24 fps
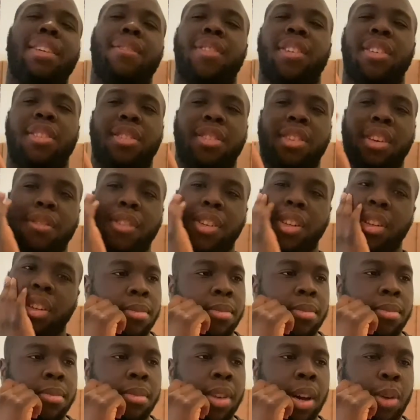a 7.
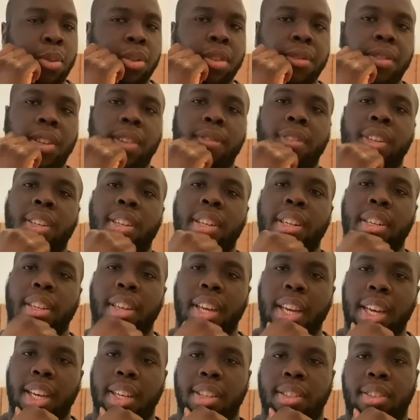I would have given it an
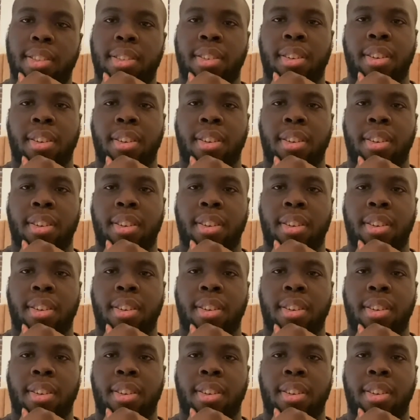8